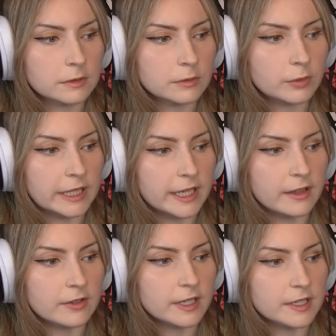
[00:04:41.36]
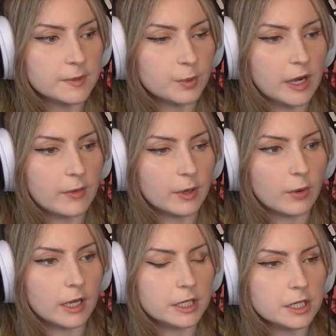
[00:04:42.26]
Wait, that looks like a sport I want to
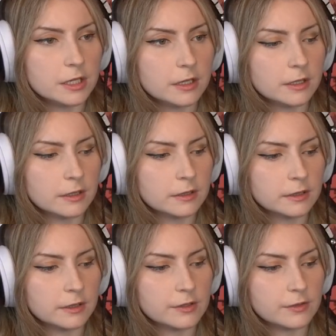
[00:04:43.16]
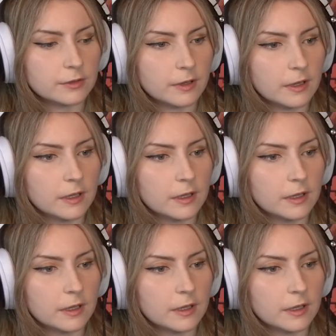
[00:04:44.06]
watch. Looks cool.